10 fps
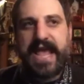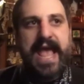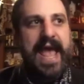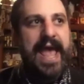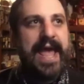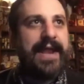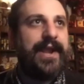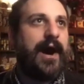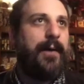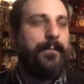
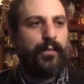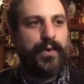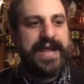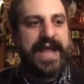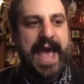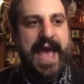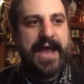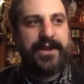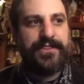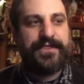And we
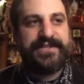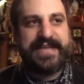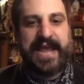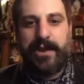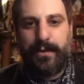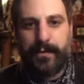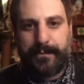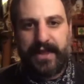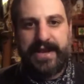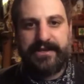had, the day we were
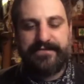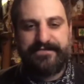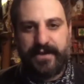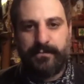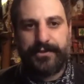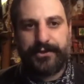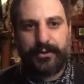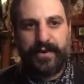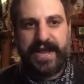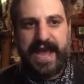planning to film with her,
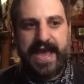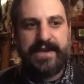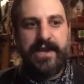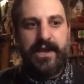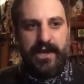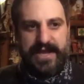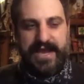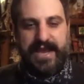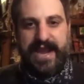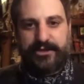we had
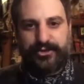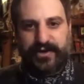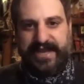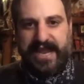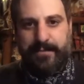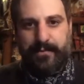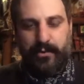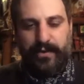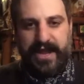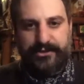an extra camera.
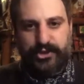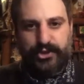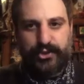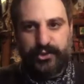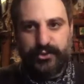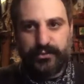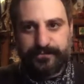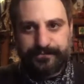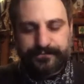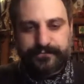We had two
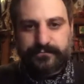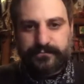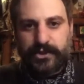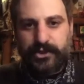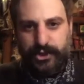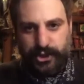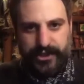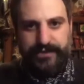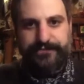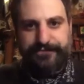
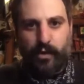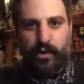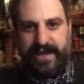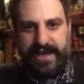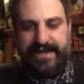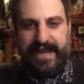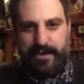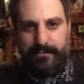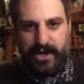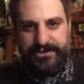good 4K
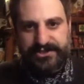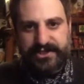cameras.